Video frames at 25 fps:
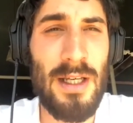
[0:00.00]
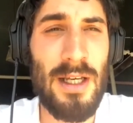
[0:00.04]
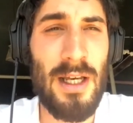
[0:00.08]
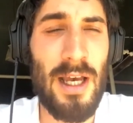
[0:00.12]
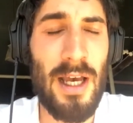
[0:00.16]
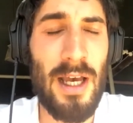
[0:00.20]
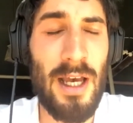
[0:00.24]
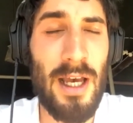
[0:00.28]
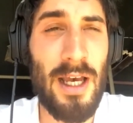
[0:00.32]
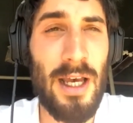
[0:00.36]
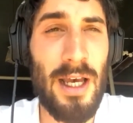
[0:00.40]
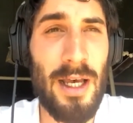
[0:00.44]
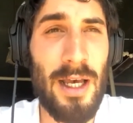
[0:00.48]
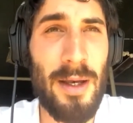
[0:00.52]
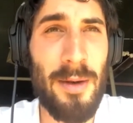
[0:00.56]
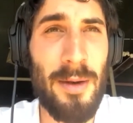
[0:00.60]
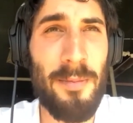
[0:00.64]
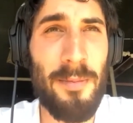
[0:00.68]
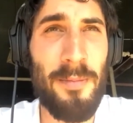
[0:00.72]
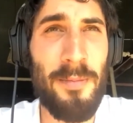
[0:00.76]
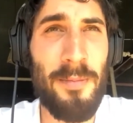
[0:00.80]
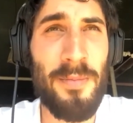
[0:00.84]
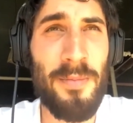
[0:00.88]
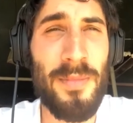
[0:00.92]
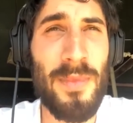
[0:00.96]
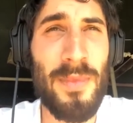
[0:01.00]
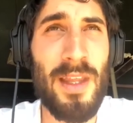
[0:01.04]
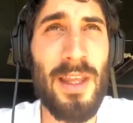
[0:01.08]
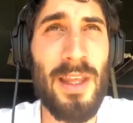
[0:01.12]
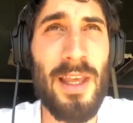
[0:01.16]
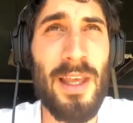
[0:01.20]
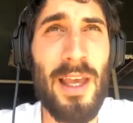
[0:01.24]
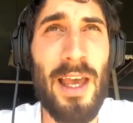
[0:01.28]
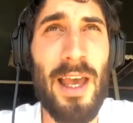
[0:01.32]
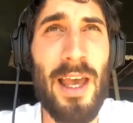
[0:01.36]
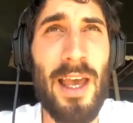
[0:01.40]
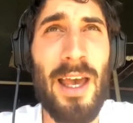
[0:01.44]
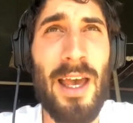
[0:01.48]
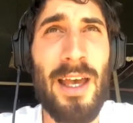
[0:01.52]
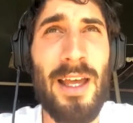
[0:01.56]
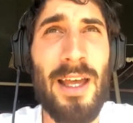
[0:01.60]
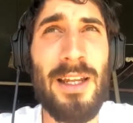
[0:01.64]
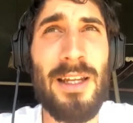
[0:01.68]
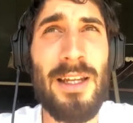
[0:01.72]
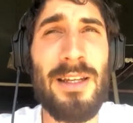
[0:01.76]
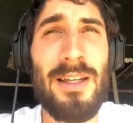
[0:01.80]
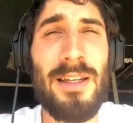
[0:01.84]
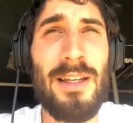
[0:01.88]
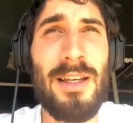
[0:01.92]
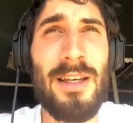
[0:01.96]
And
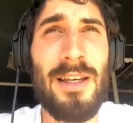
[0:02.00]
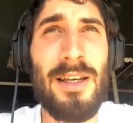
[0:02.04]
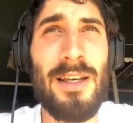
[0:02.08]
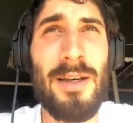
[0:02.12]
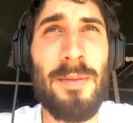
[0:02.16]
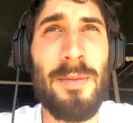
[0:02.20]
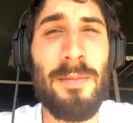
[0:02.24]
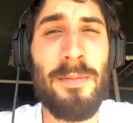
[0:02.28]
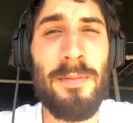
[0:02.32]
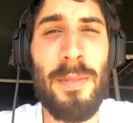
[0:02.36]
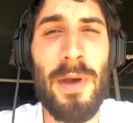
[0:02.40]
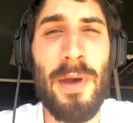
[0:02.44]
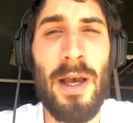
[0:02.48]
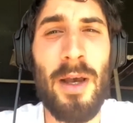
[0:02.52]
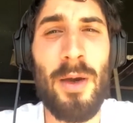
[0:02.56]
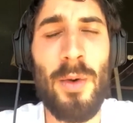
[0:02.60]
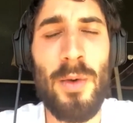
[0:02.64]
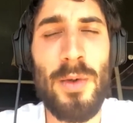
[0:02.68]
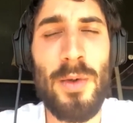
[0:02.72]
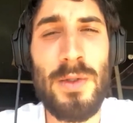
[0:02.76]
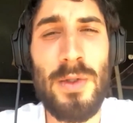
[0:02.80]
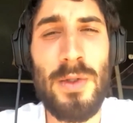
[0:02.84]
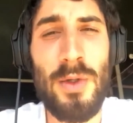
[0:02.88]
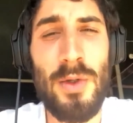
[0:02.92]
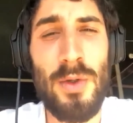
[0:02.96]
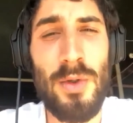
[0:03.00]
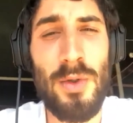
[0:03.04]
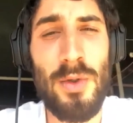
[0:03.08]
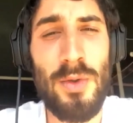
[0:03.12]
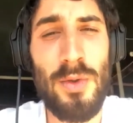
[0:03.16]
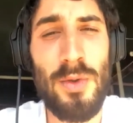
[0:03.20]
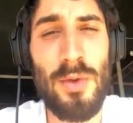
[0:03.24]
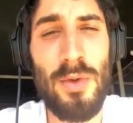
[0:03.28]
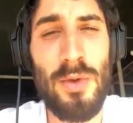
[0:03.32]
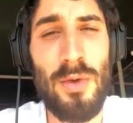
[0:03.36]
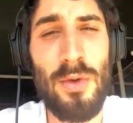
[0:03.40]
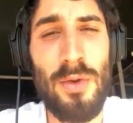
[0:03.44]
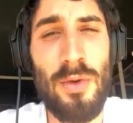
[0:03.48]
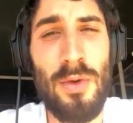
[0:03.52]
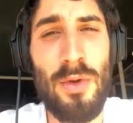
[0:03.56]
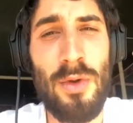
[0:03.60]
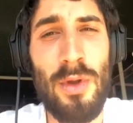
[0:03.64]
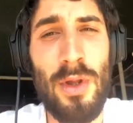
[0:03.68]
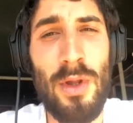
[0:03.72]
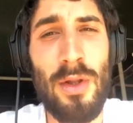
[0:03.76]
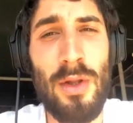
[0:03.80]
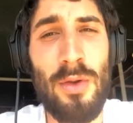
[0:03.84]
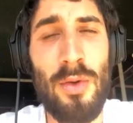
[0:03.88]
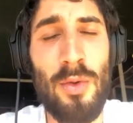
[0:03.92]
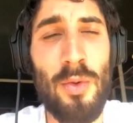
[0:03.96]
I also
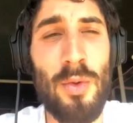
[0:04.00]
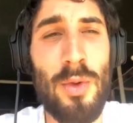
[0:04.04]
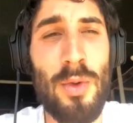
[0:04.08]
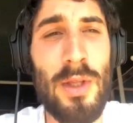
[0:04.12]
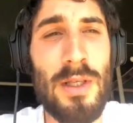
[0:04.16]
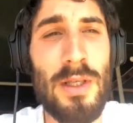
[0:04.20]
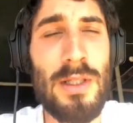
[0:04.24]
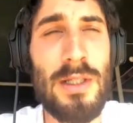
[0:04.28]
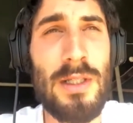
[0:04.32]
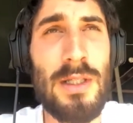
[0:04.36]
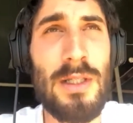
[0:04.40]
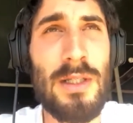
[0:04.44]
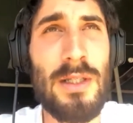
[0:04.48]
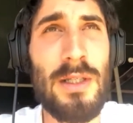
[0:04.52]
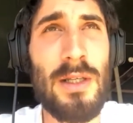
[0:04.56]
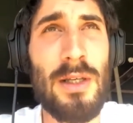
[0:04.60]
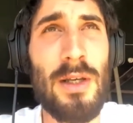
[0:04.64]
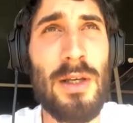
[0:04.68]
do this